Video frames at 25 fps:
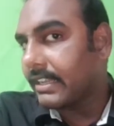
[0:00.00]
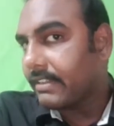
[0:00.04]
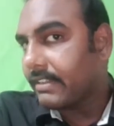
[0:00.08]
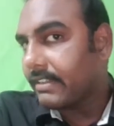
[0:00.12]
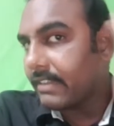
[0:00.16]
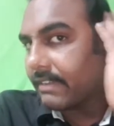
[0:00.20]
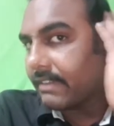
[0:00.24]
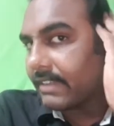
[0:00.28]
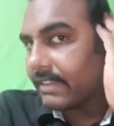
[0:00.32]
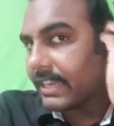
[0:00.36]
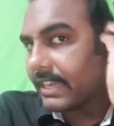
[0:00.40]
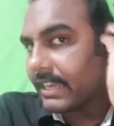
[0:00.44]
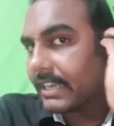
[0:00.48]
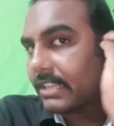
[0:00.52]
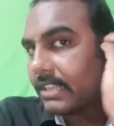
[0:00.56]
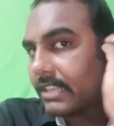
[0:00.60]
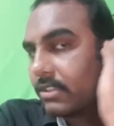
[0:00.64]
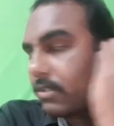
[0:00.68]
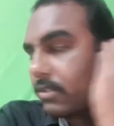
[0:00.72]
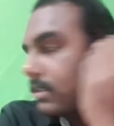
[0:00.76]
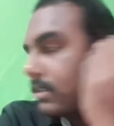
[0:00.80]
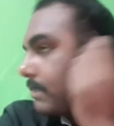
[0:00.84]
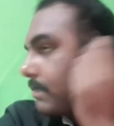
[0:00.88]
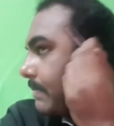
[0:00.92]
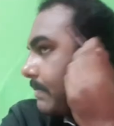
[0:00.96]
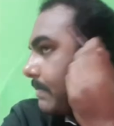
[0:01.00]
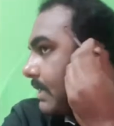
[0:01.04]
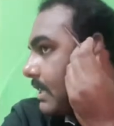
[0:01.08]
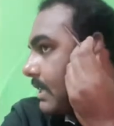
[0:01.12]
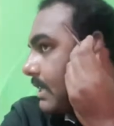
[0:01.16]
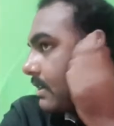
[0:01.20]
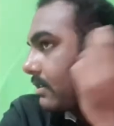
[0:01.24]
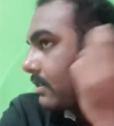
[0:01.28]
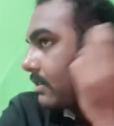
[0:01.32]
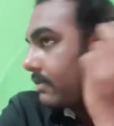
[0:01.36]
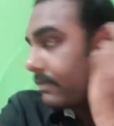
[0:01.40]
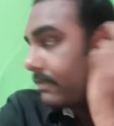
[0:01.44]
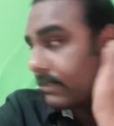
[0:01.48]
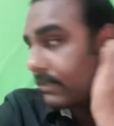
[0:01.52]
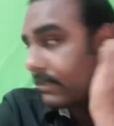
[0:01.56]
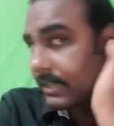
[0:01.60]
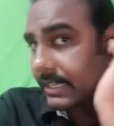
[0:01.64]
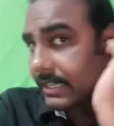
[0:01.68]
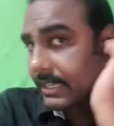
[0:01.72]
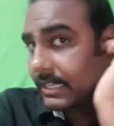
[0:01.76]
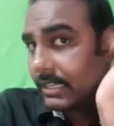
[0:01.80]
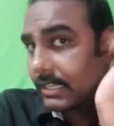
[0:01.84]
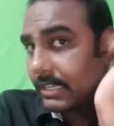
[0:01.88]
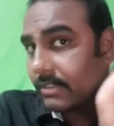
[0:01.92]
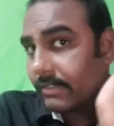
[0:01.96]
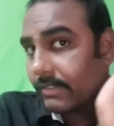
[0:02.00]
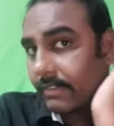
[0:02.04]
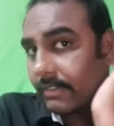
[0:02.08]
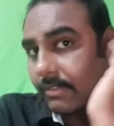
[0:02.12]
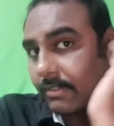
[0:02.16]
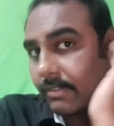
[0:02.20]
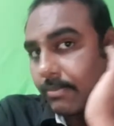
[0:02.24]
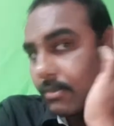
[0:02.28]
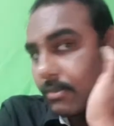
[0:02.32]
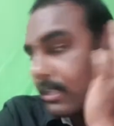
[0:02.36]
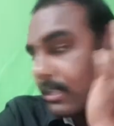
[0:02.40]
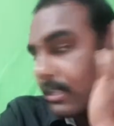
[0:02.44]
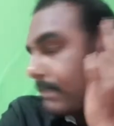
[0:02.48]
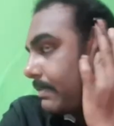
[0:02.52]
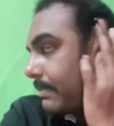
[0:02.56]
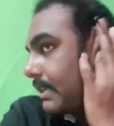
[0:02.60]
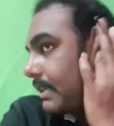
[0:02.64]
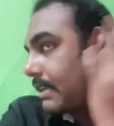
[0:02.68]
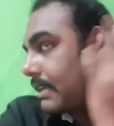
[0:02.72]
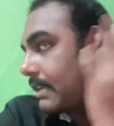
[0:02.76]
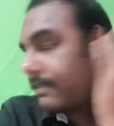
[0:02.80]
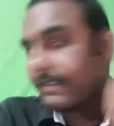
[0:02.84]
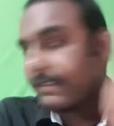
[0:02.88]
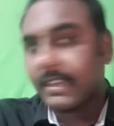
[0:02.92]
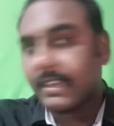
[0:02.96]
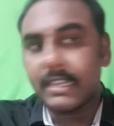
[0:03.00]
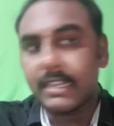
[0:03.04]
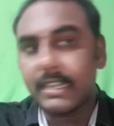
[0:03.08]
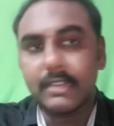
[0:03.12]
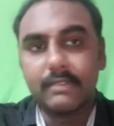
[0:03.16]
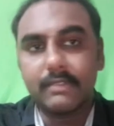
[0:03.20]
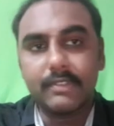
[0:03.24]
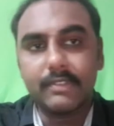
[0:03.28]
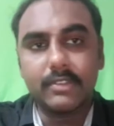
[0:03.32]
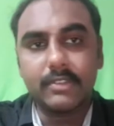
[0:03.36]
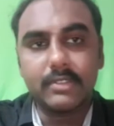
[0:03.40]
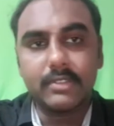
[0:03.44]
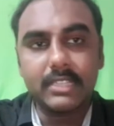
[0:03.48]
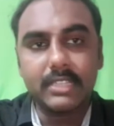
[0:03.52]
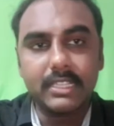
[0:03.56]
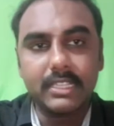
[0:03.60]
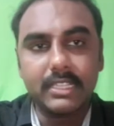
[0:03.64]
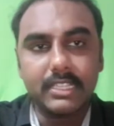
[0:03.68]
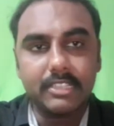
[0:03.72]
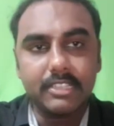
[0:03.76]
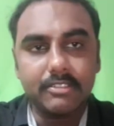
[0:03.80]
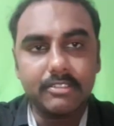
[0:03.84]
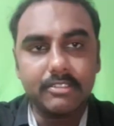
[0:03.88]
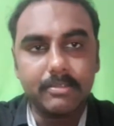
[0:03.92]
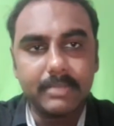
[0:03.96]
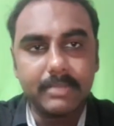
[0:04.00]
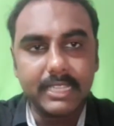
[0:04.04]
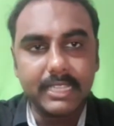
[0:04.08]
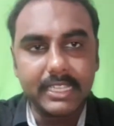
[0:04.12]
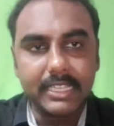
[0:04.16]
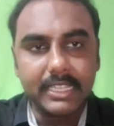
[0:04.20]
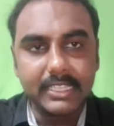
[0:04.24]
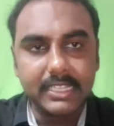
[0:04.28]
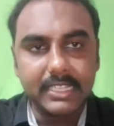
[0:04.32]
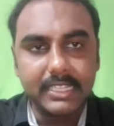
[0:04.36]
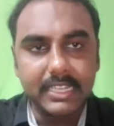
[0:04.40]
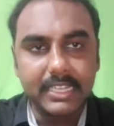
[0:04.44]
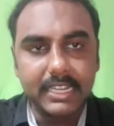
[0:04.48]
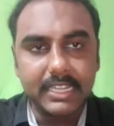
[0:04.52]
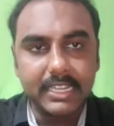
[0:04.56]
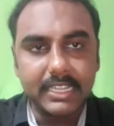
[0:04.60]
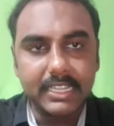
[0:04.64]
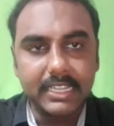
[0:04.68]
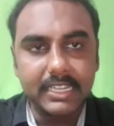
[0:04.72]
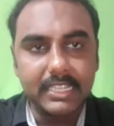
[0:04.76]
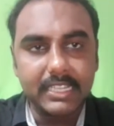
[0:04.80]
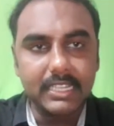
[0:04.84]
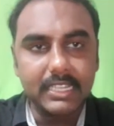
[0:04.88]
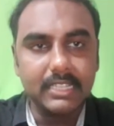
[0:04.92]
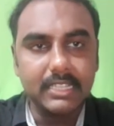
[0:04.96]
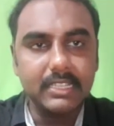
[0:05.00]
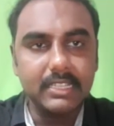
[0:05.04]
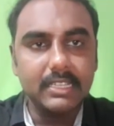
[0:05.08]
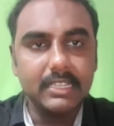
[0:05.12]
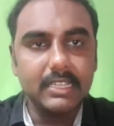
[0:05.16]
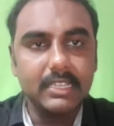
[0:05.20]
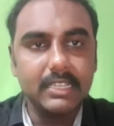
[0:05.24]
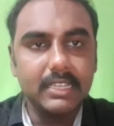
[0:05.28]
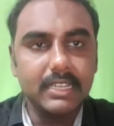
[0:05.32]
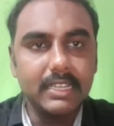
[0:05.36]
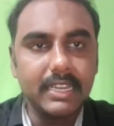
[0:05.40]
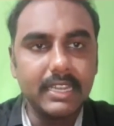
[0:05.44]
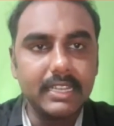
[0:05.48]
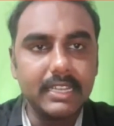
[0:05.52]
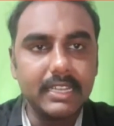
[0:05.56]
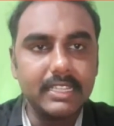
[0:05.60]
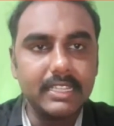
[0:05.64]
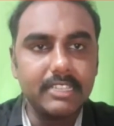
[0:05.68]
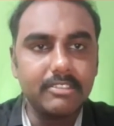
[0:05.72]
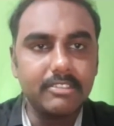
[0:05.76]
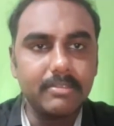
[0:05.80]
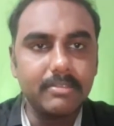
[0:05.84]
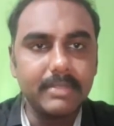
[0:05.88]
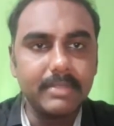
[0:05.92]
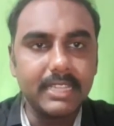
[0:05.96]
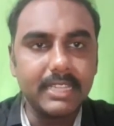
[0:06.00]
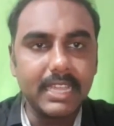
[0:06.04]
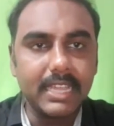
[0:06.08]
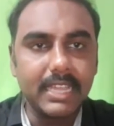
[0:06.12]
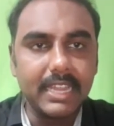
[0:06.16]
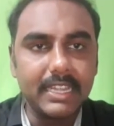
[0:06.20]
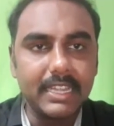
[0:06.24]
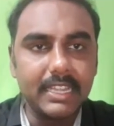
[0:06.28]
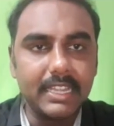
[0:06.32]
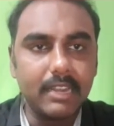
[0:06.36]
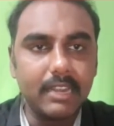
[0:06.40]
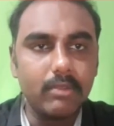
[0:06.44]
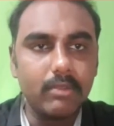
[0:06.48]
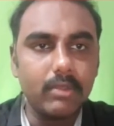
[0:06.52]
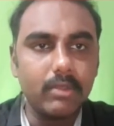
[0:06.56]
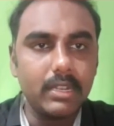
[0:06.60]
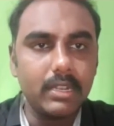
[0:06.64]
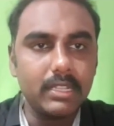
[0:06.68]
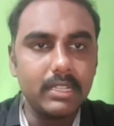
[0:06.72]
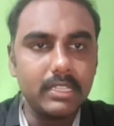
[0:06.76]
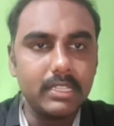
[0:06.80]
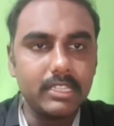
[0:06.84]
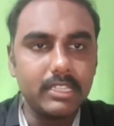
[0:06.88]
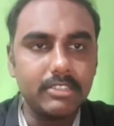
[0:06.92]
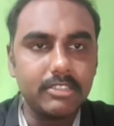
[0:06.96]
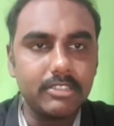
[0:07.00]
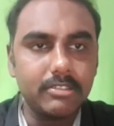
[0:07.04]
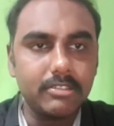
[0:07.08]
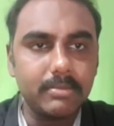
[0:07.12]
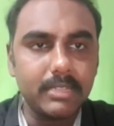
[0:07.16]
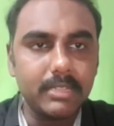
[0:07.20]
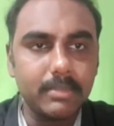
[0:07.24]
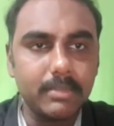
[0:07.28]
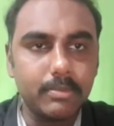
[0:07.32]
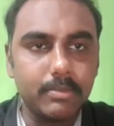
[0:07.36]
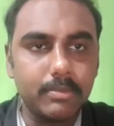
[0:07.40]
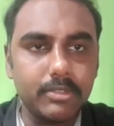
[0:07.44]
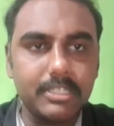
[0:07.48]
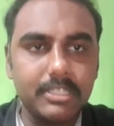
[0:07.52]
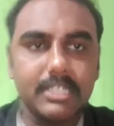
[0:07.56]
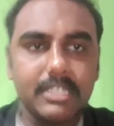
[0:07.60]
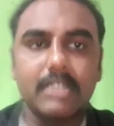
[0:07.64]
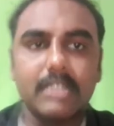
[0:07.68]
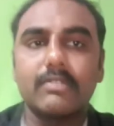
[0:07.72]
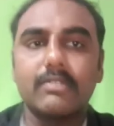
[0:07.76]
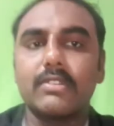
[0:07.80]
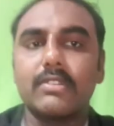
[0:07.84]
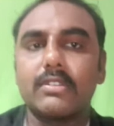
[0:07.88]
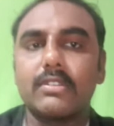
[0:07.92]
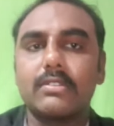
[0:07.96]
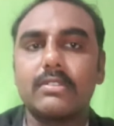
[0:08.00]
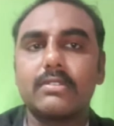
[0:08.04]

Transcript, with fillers: When we cut and throw the pin off, okay, when we pull the pin off front, we know that this will be the external lateral canal, right, this will be the anterior wall, this will be the posterior wall.